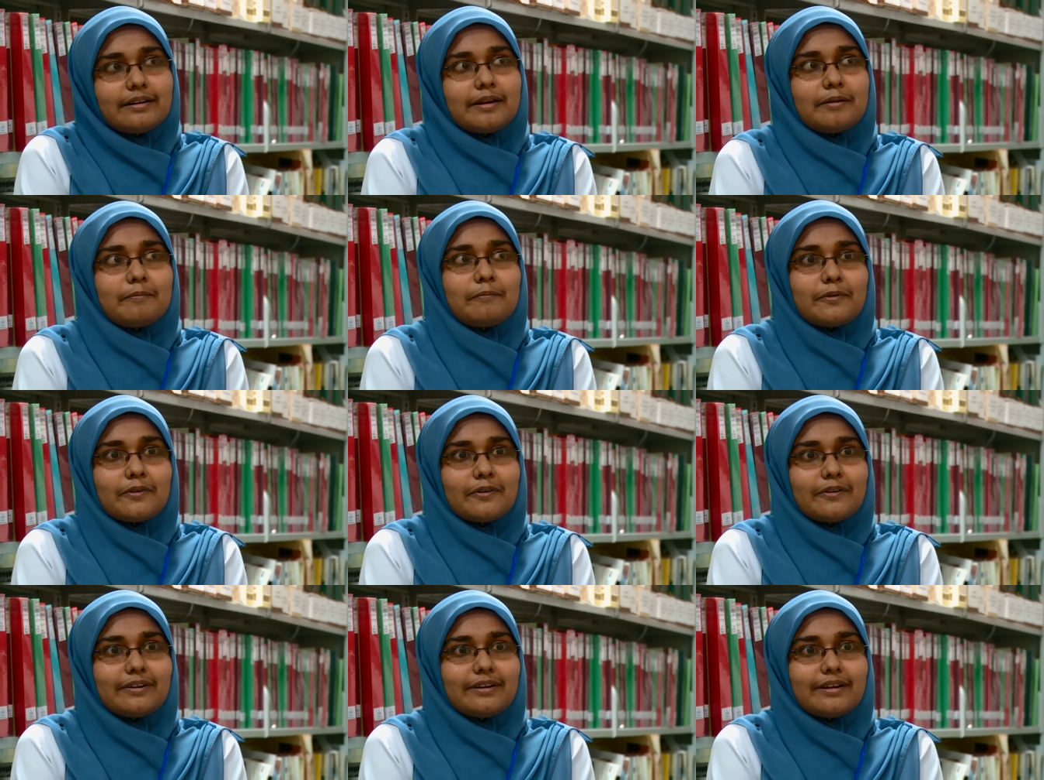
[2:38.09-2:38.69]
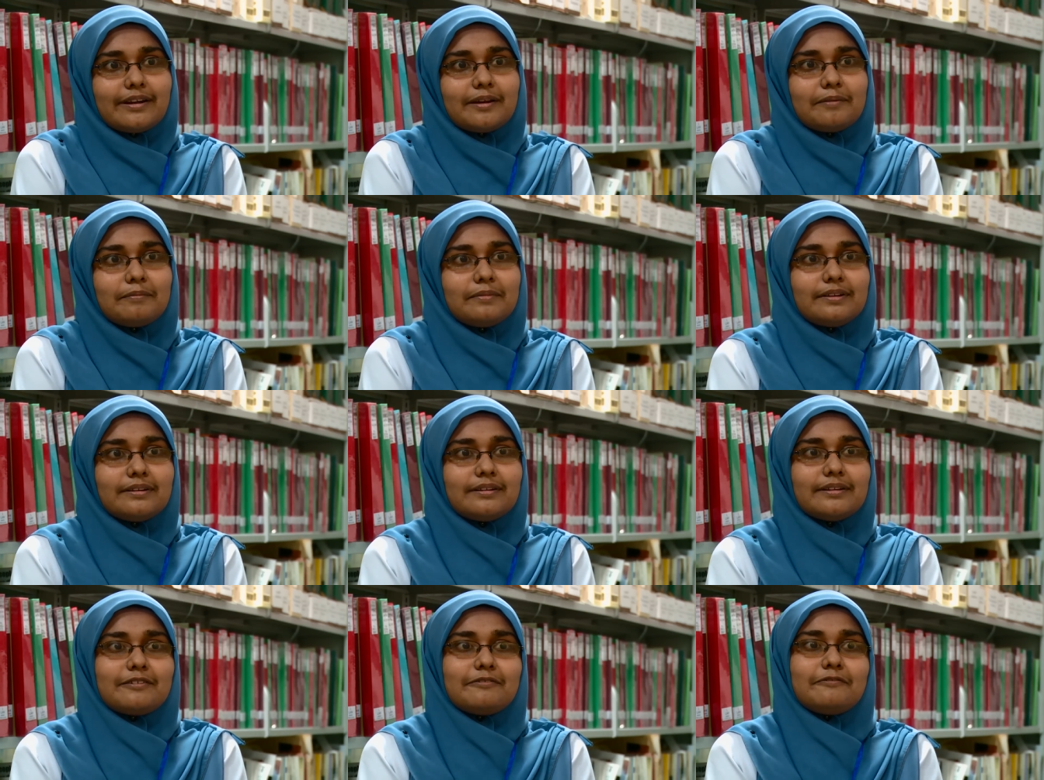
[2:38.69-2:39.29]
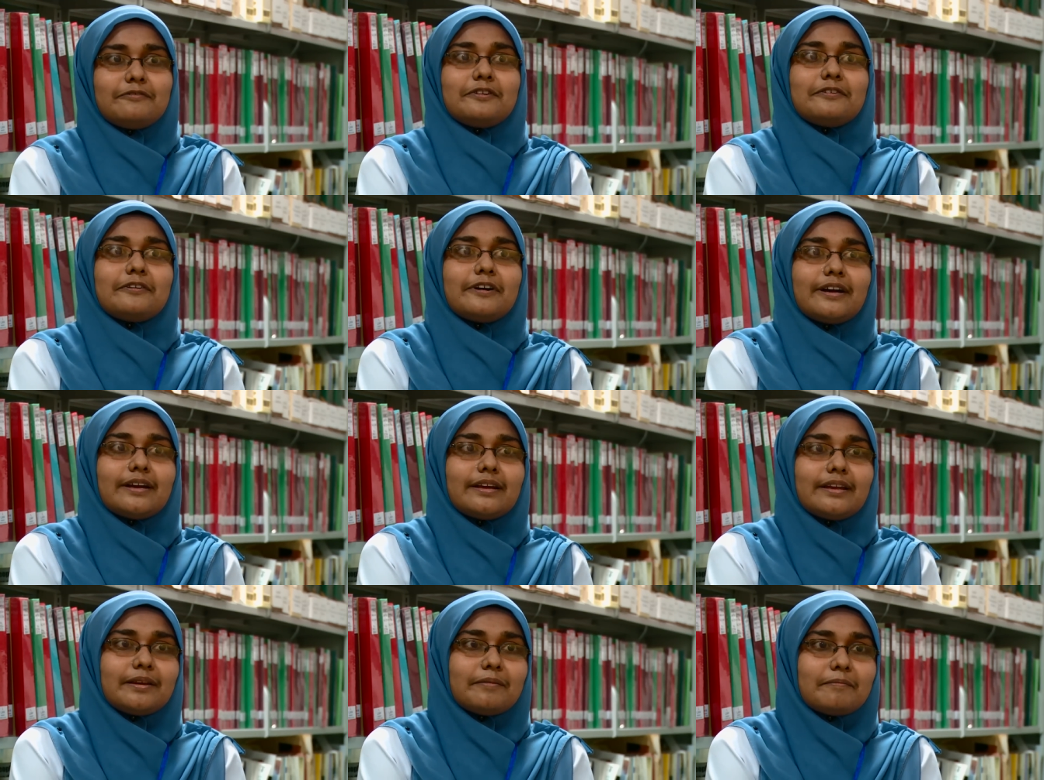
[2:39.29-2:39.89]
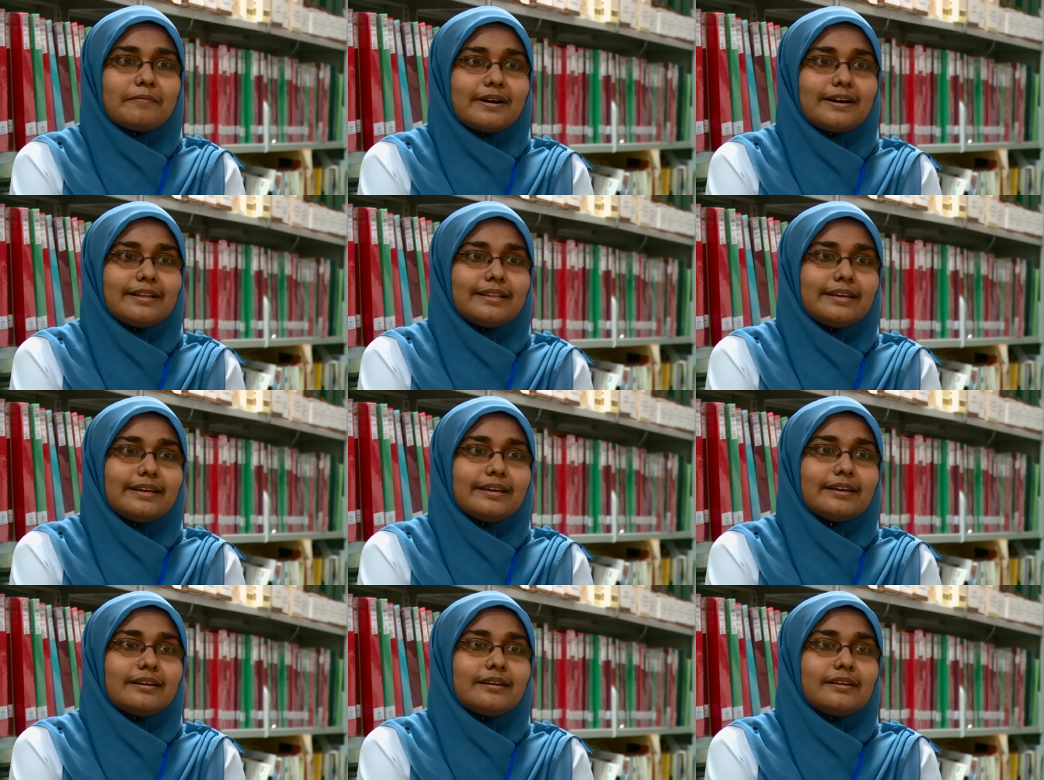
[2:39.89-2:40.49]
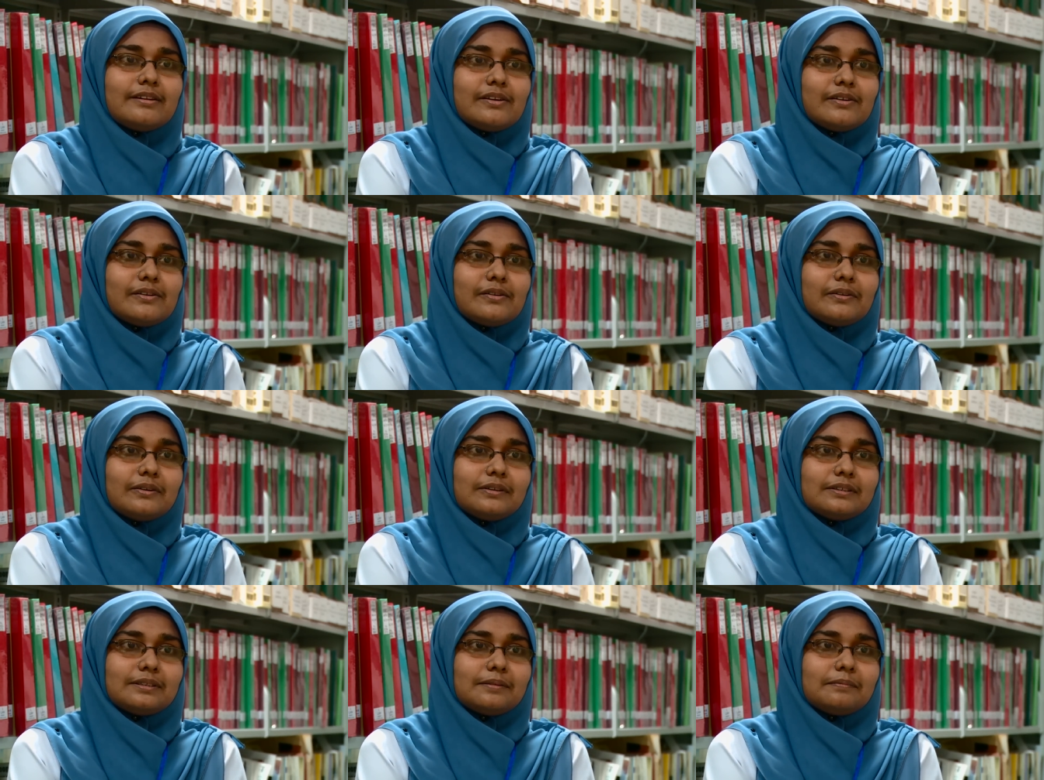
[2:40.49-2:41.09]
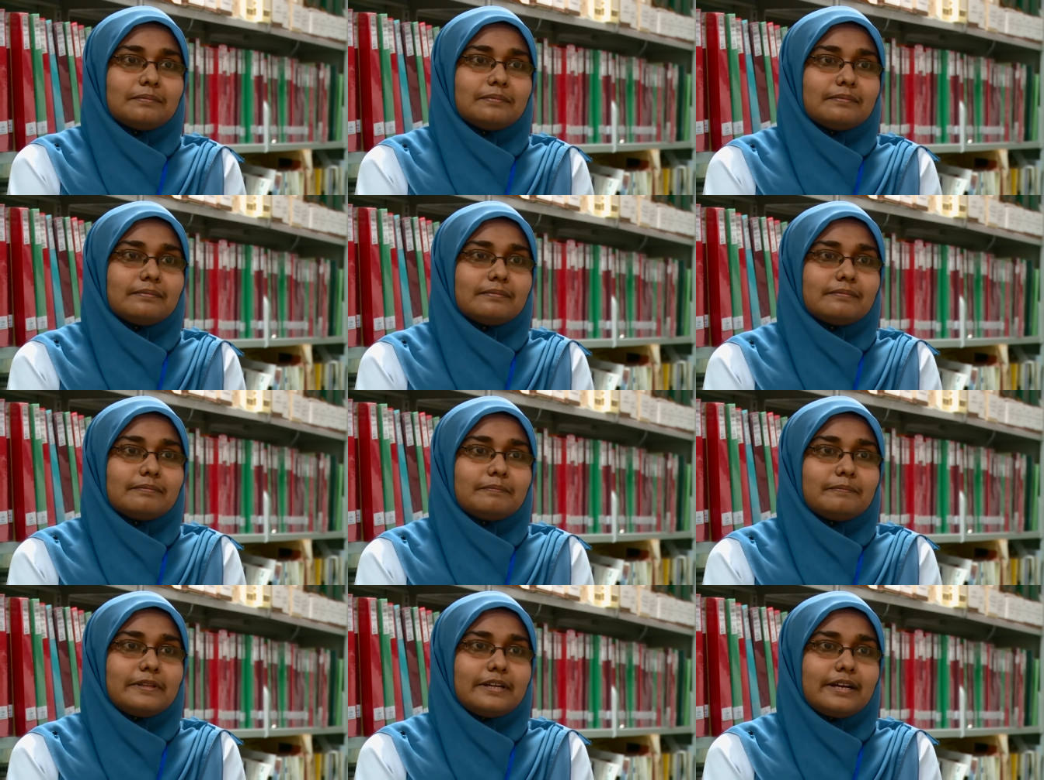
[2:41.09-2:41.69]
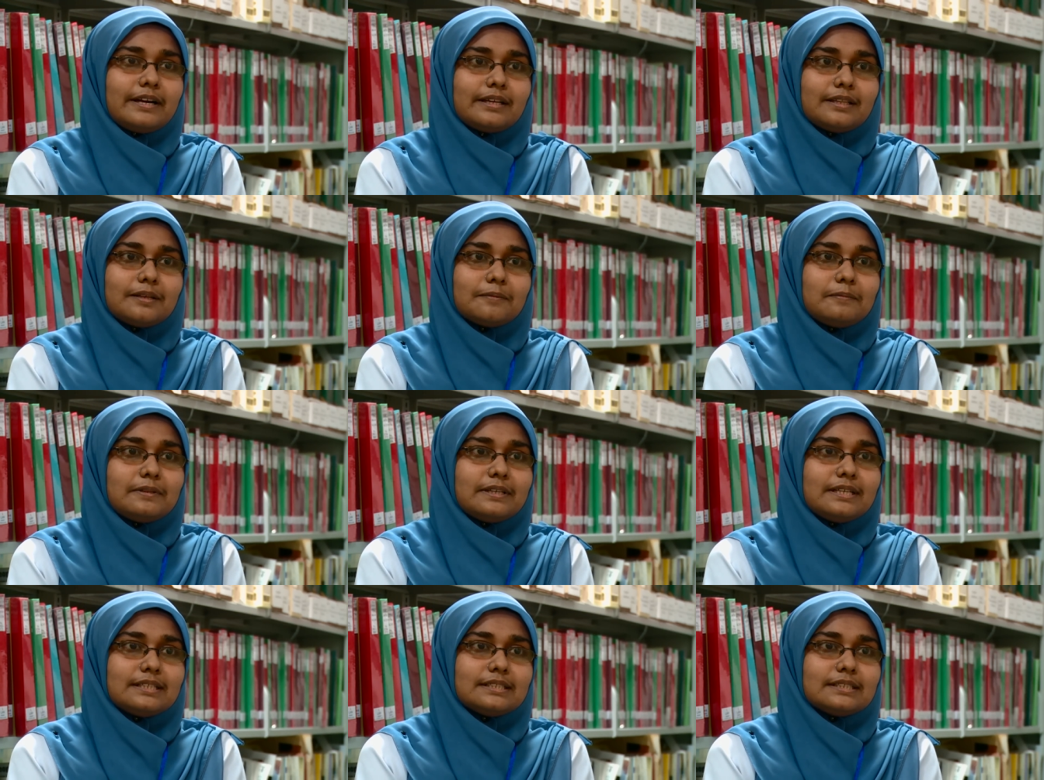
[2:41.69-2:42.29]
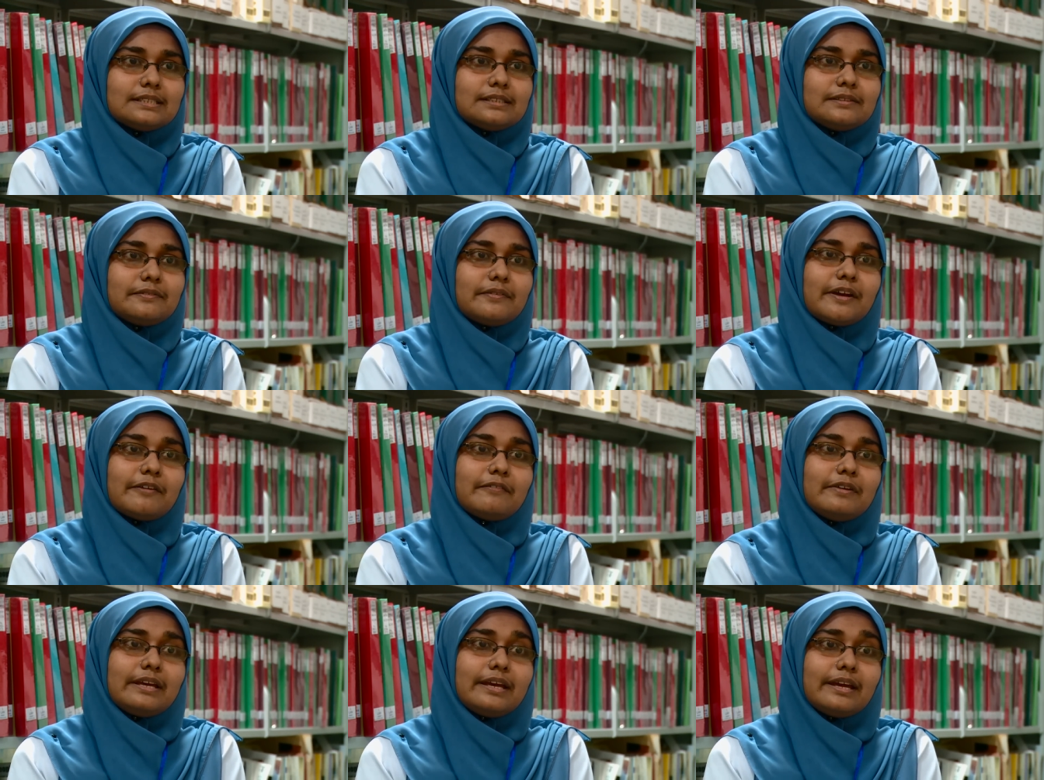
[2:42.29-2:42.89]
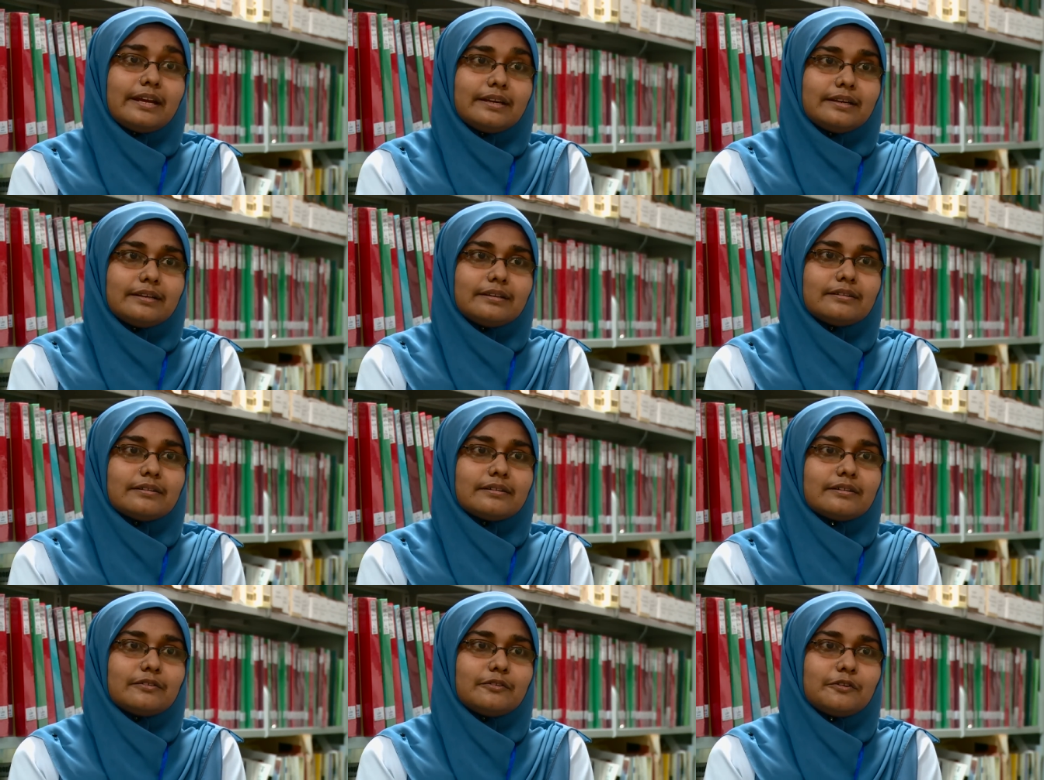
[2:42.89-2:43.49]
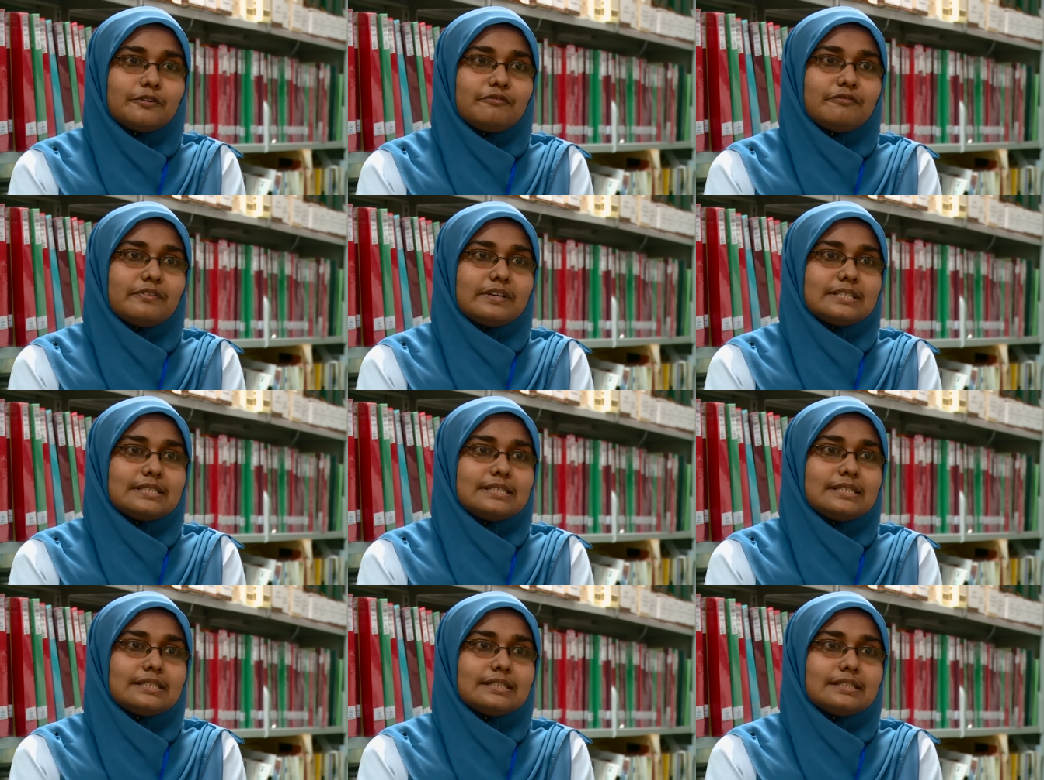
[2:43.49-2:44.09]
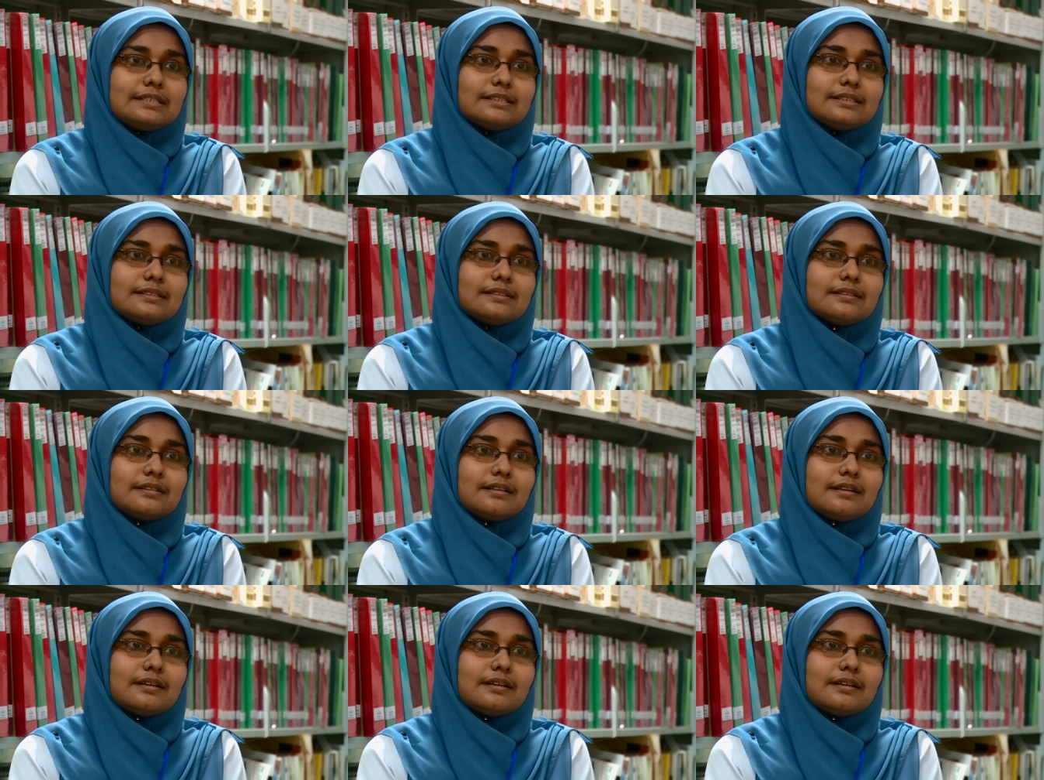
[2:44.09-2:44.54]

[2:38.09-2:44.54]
abroad, I mean if we were in Malé or some other places where we get good facilities.